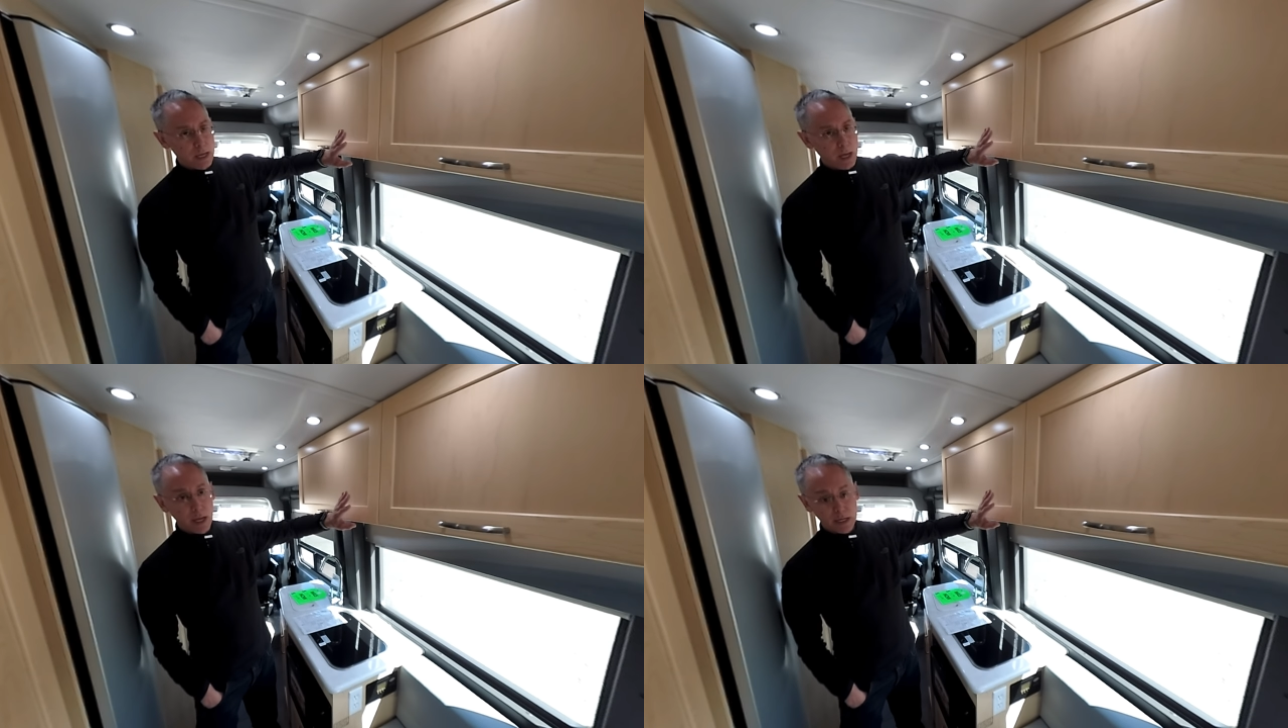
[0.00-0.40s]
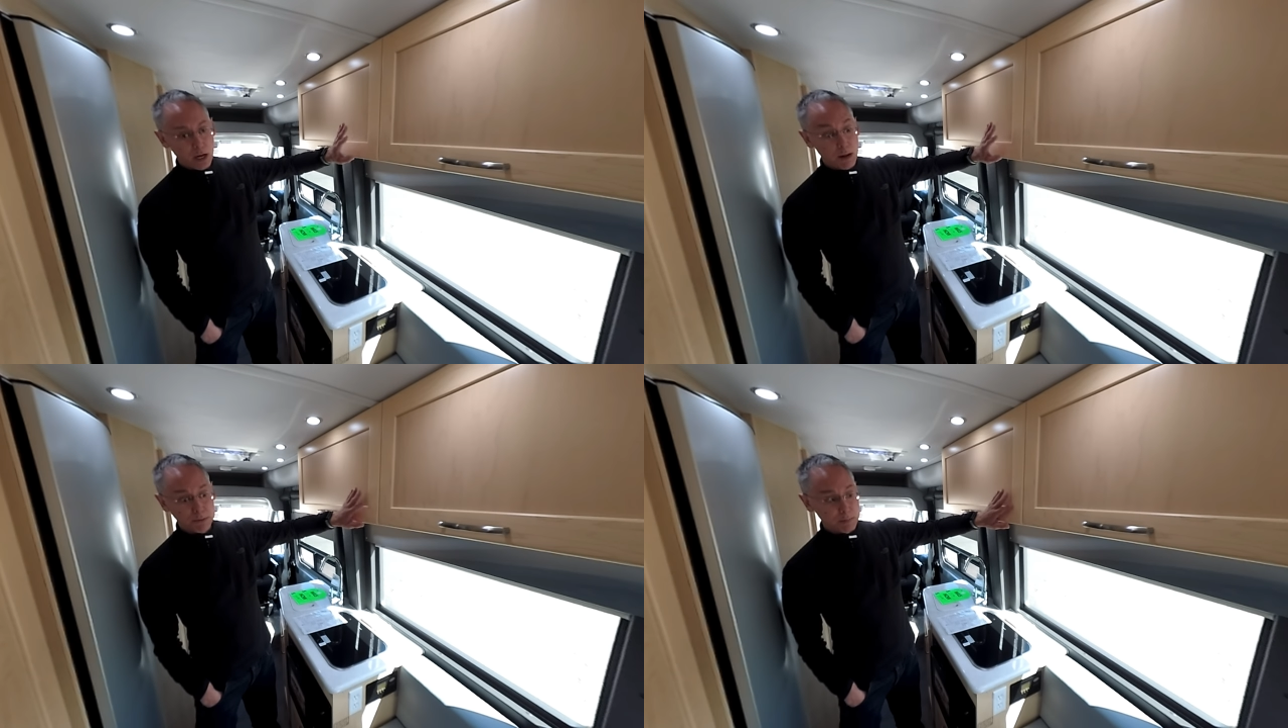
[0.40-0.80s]
Uh, it
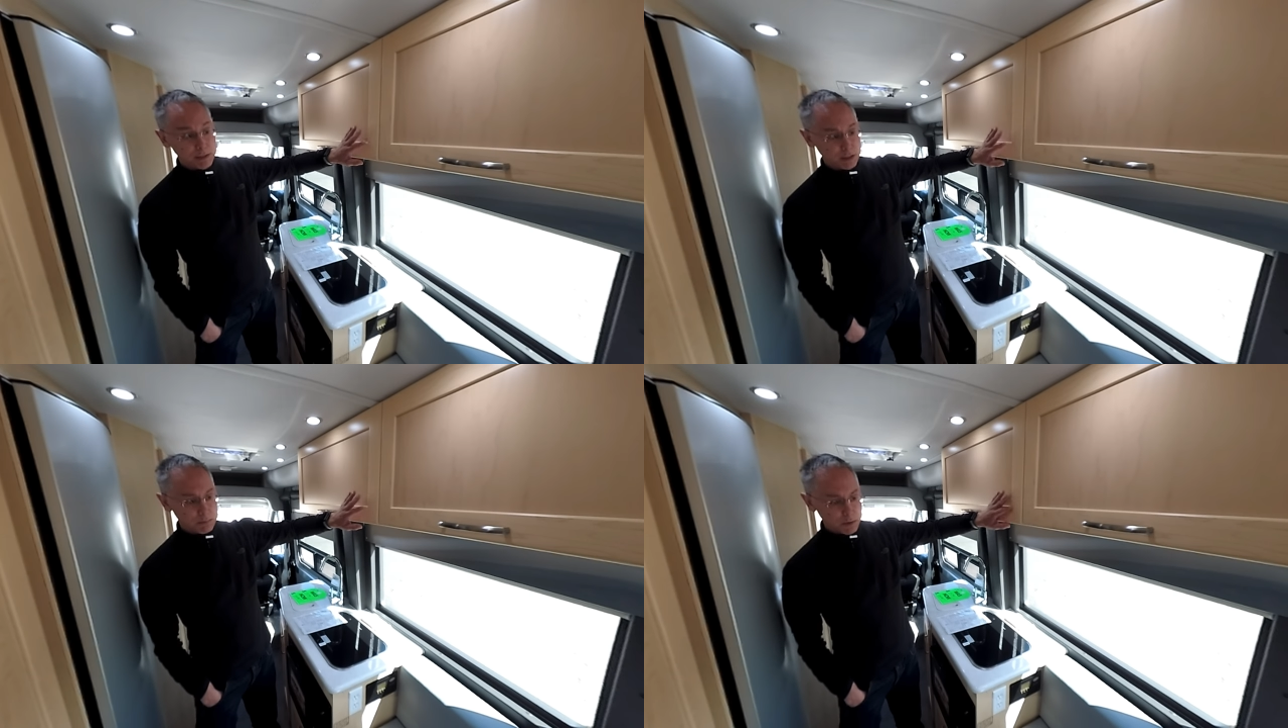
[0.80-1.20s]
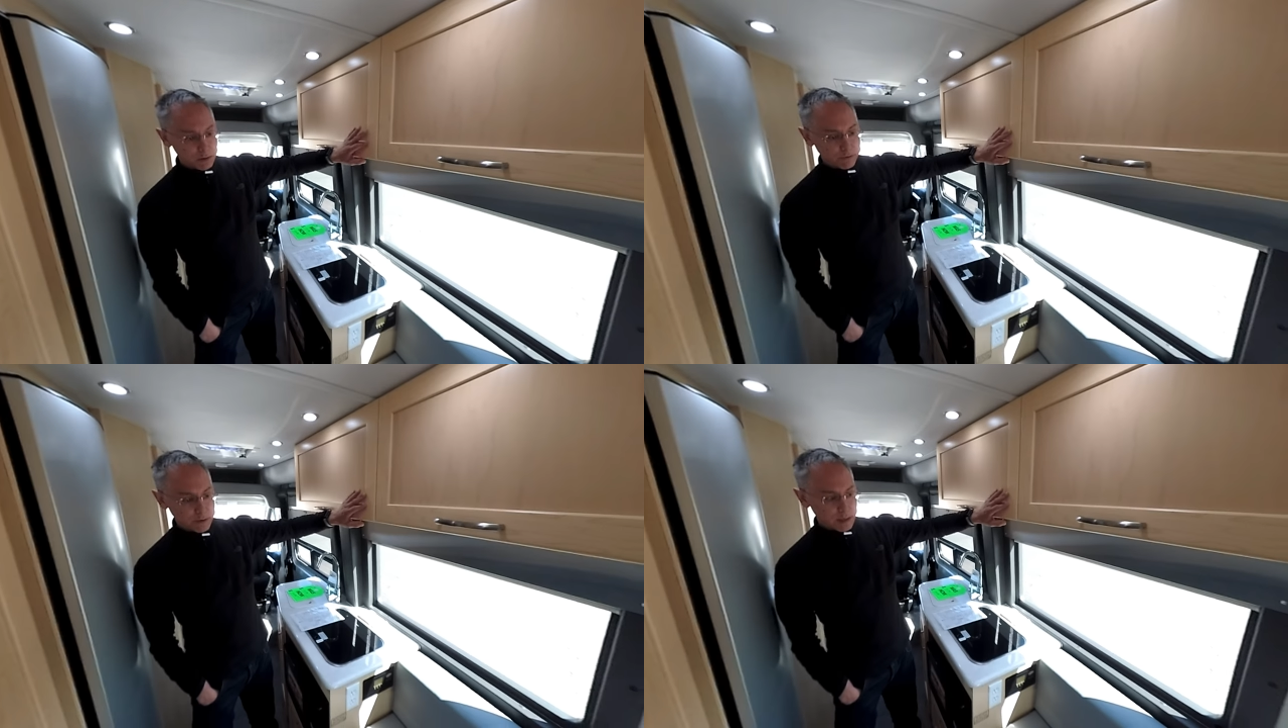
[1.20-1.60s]
complements it
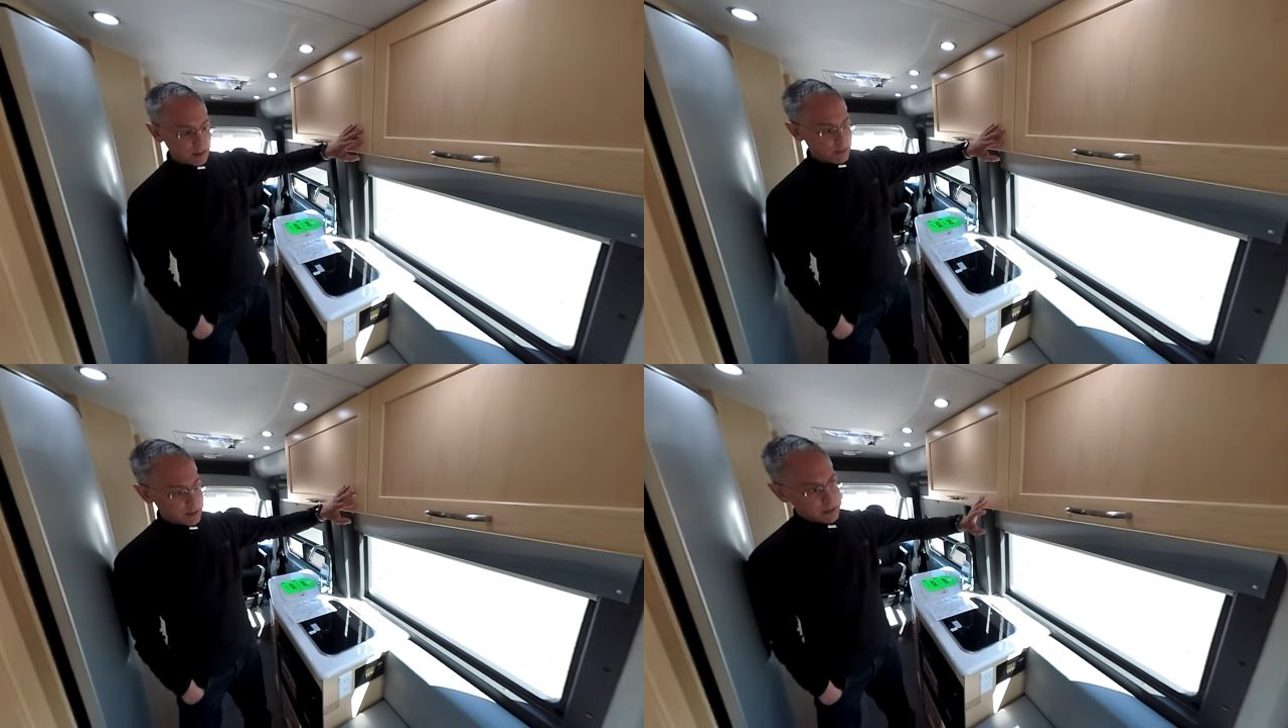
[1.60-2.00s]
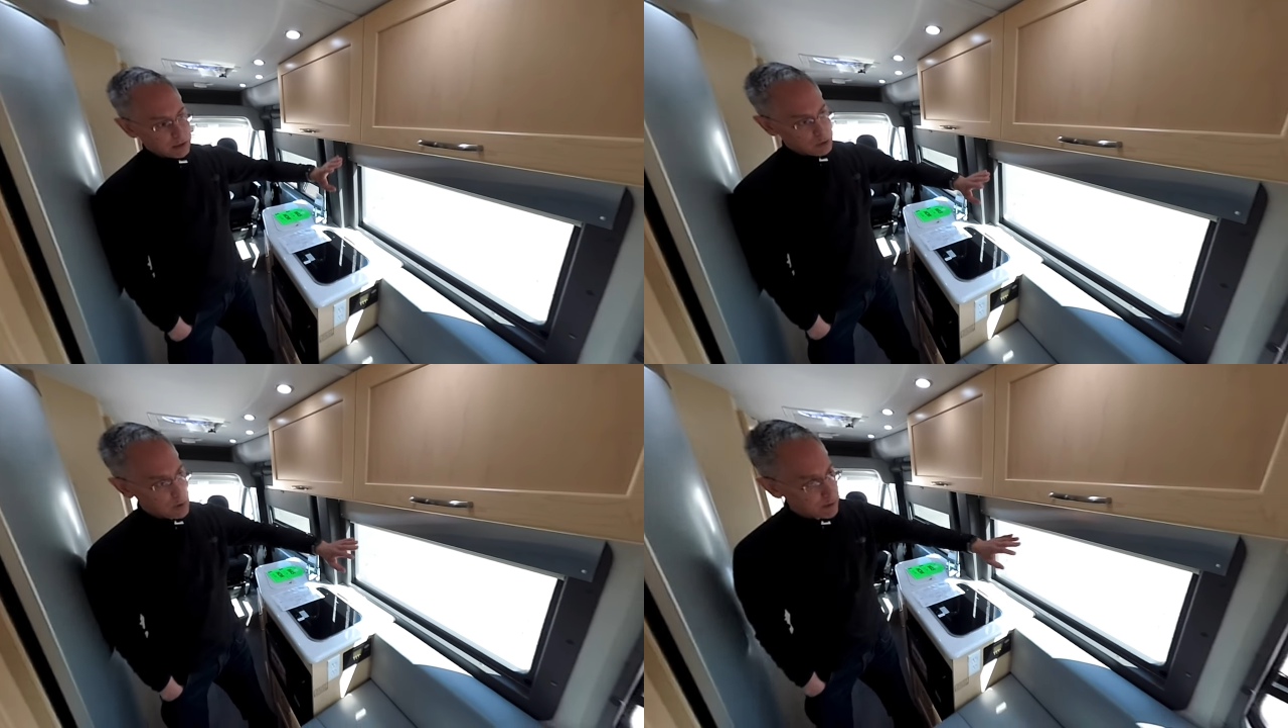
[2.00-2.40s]
beautifully, I think. And
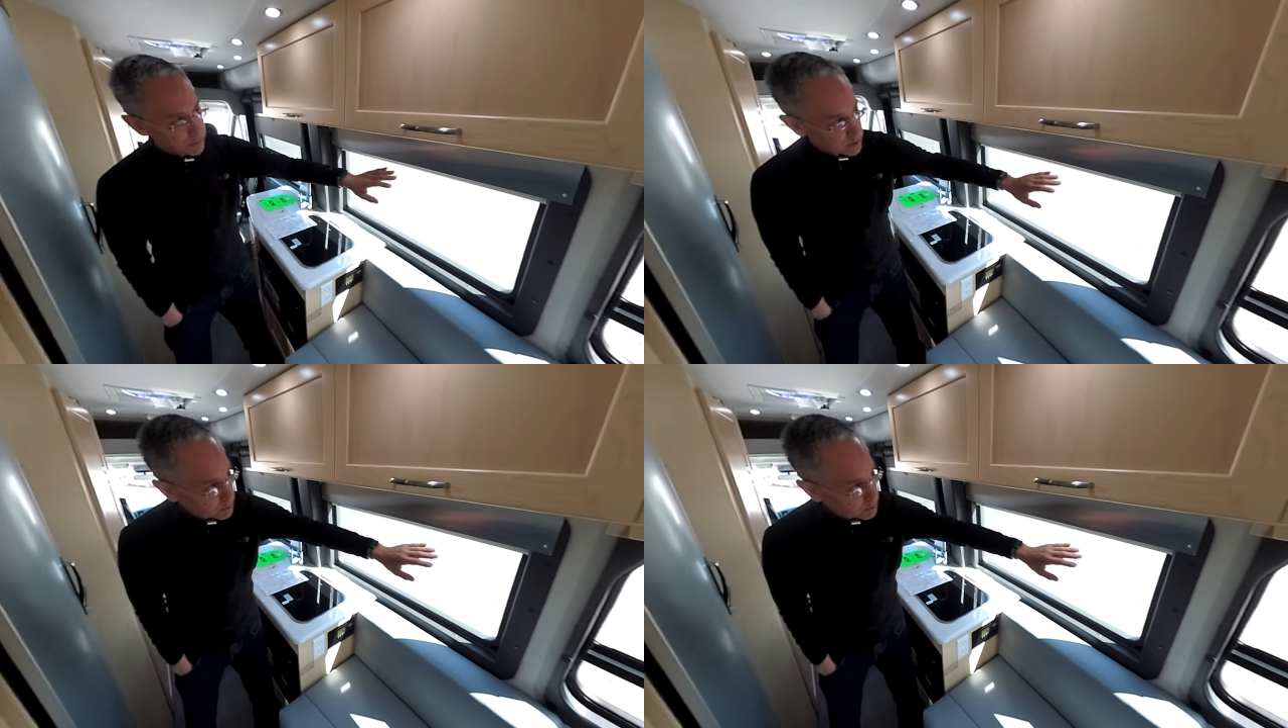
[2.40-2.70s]
then you have this